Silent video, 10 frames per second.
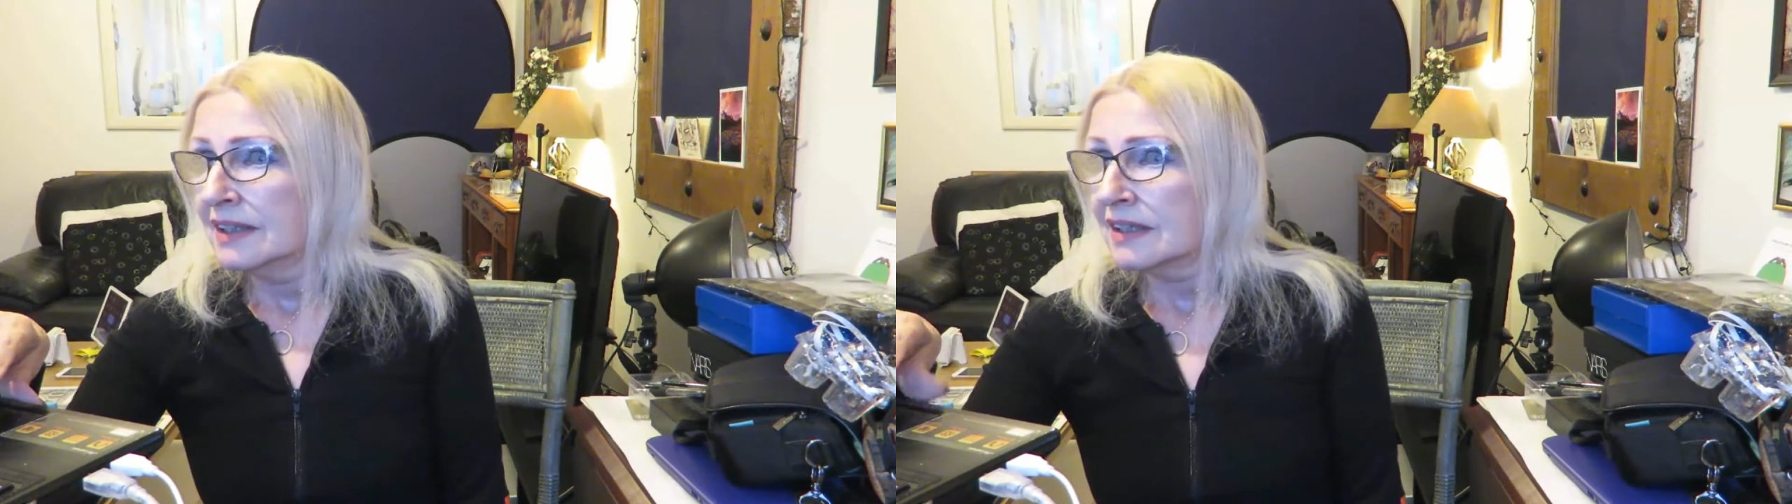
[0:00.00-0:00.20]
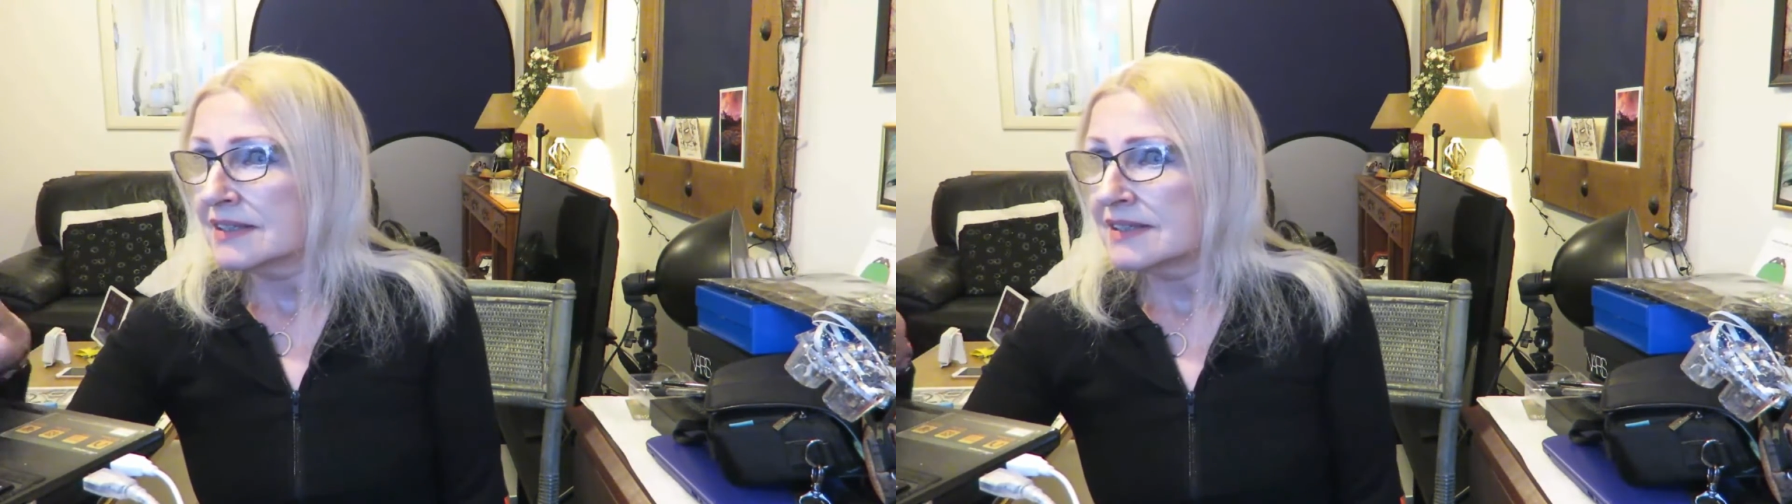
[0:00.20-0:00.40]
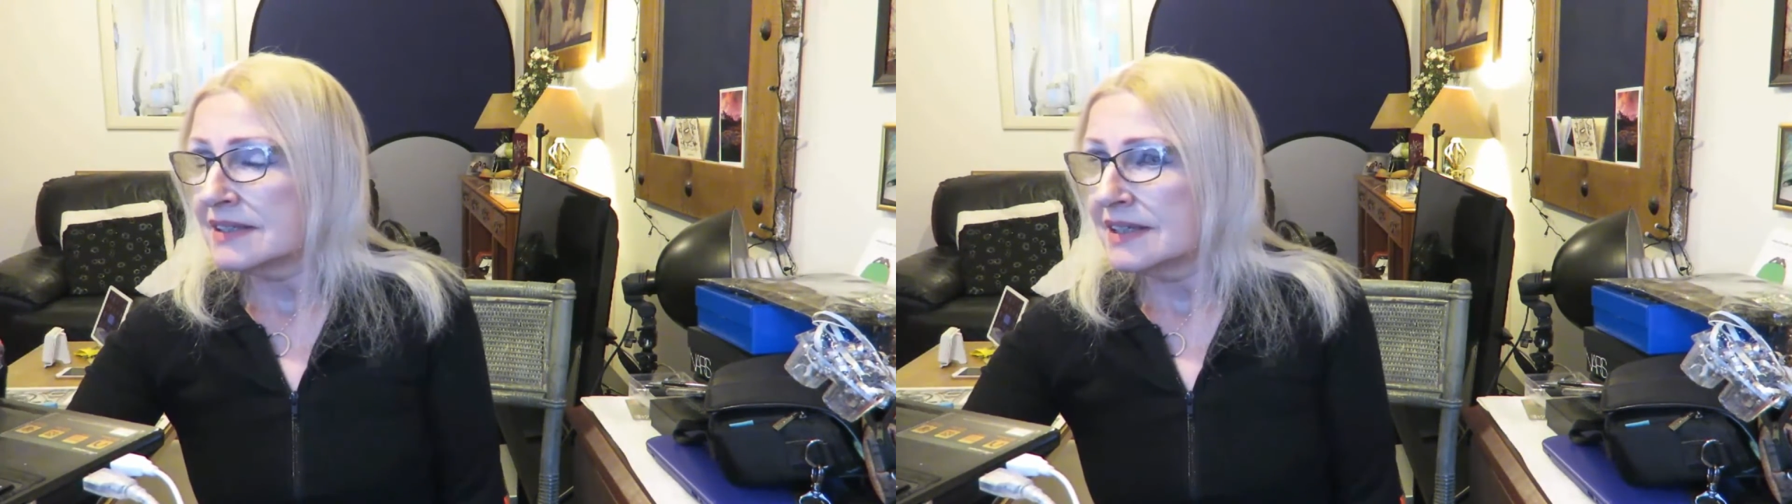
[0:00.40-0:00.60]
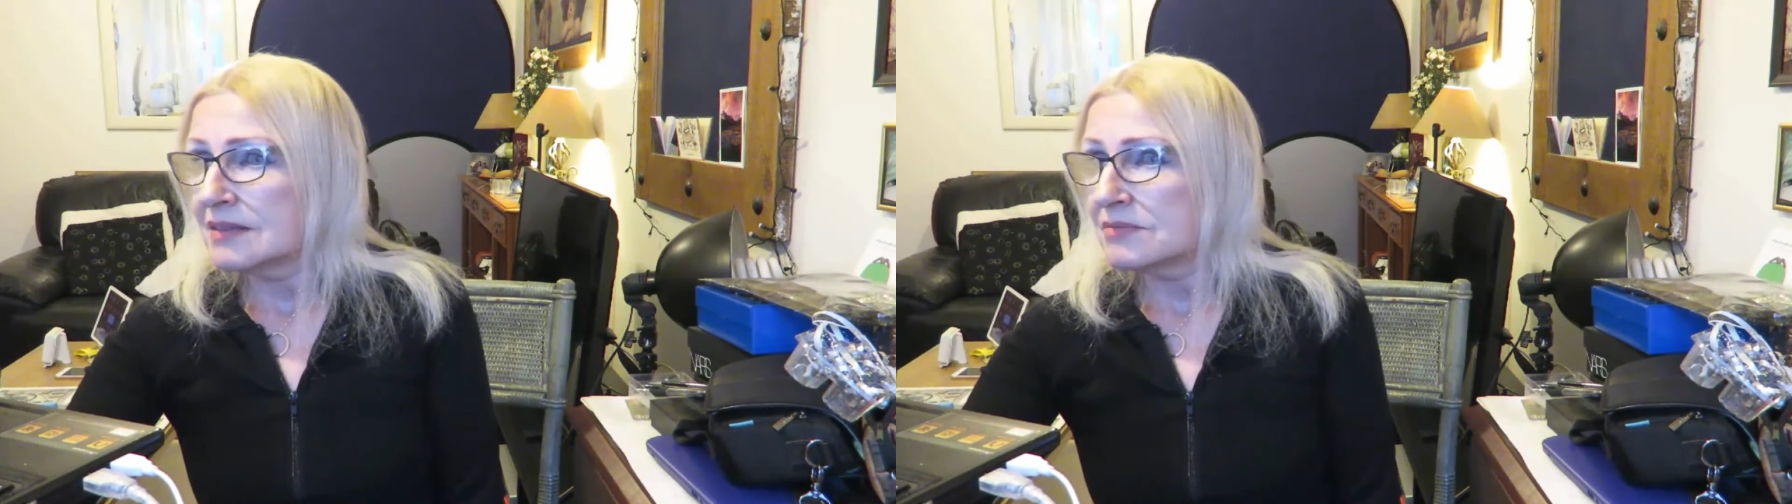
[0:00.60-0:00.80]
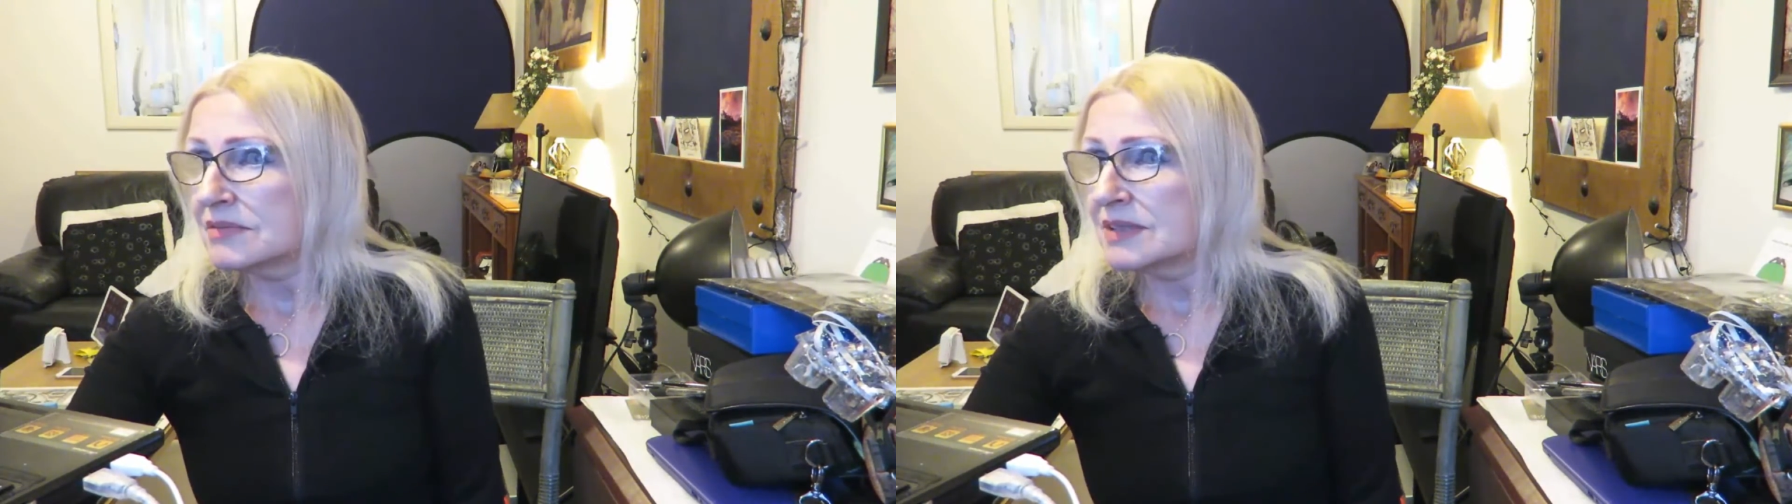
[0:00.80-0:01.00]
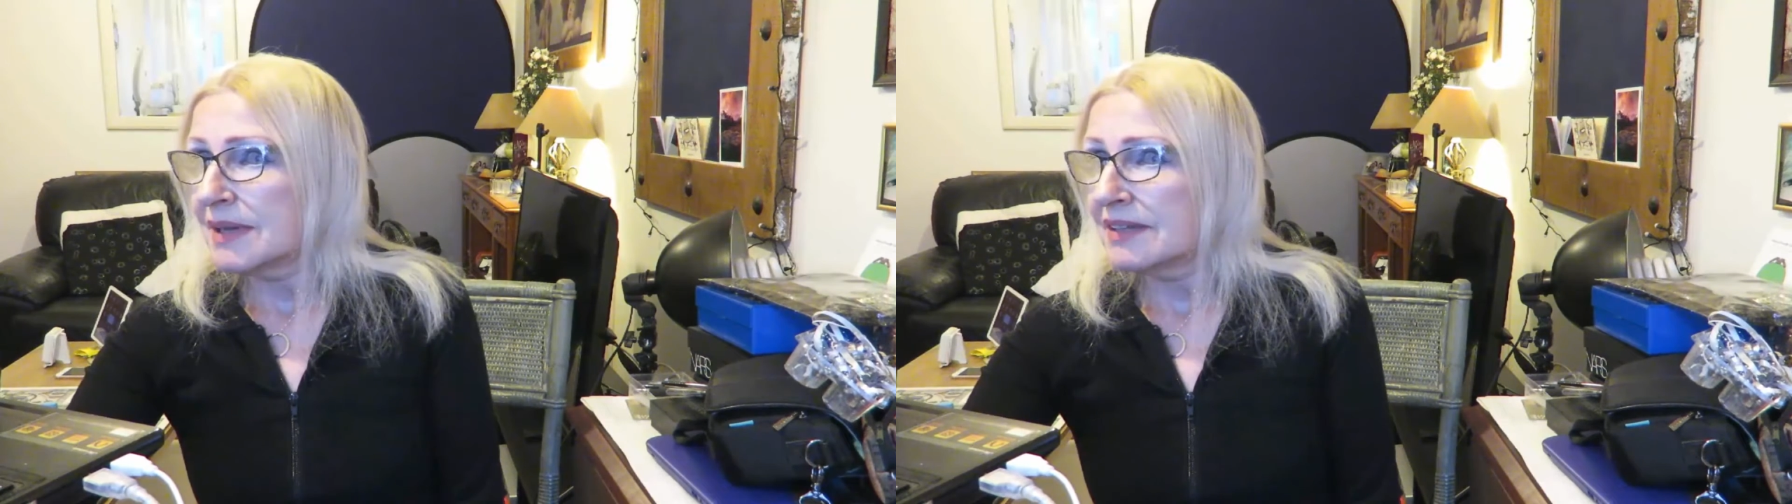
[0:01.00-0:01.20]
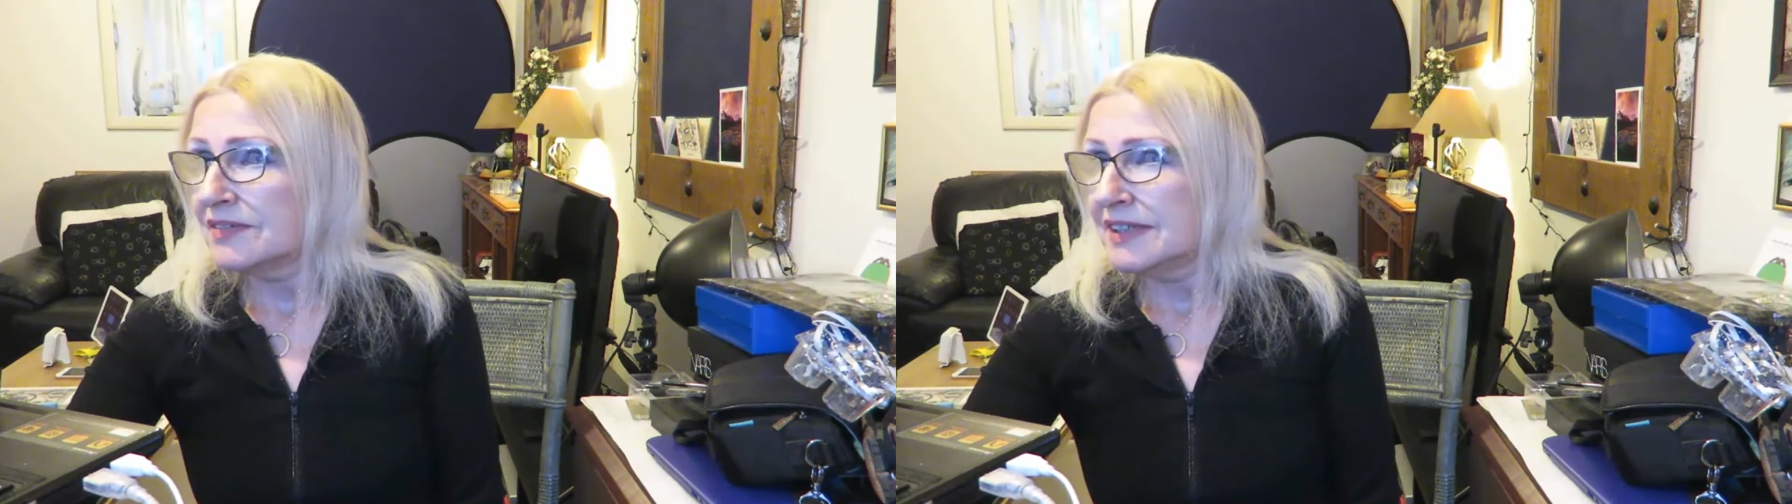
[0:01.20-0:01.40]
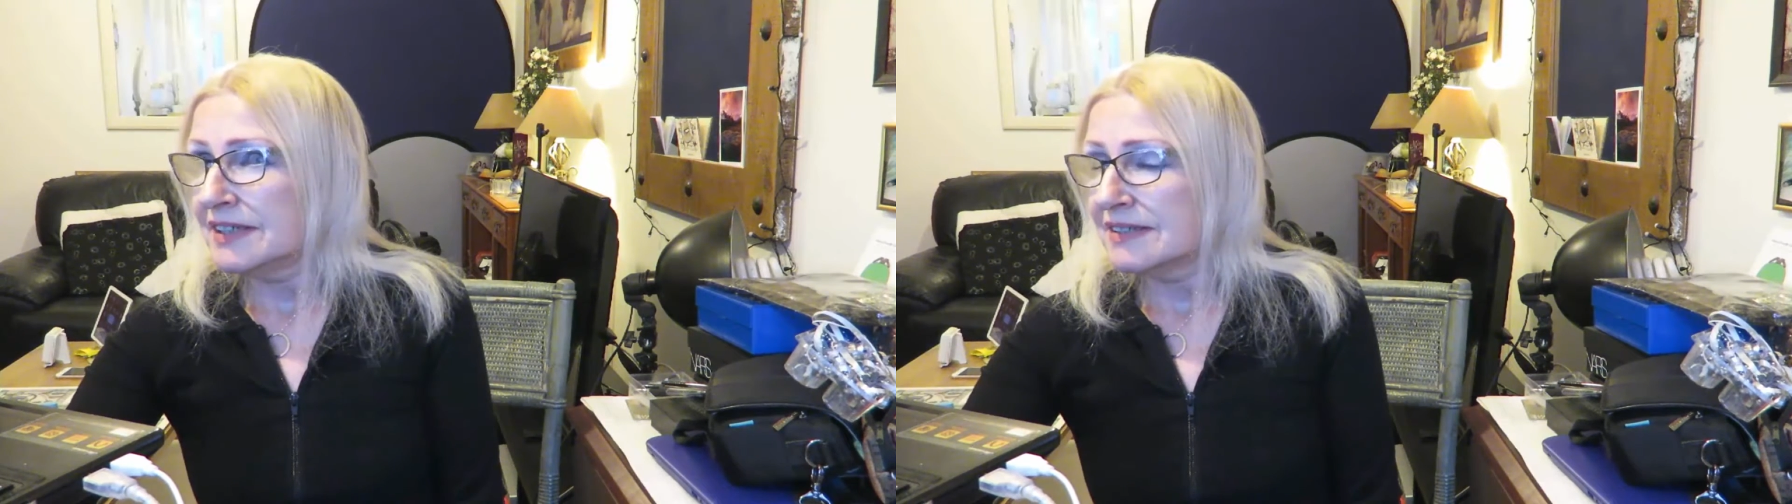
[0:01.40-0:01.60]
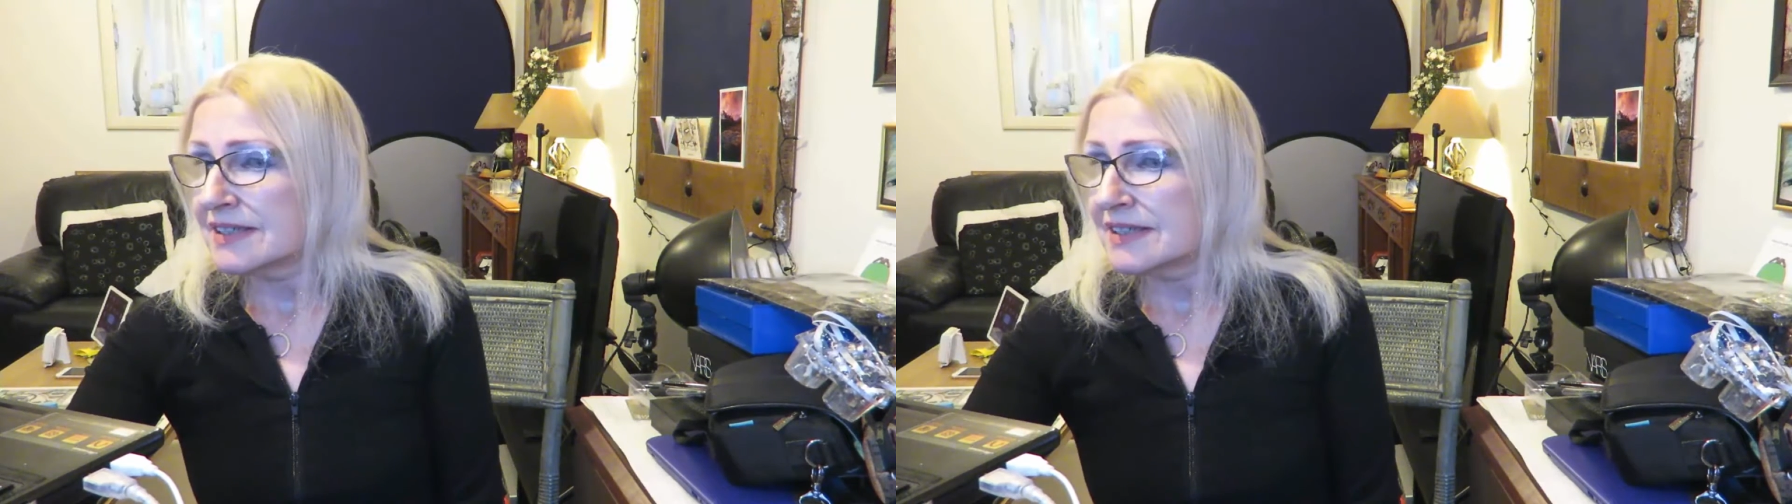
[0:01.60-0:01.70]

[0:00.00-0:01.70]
Because the um, Tobacco Vanille,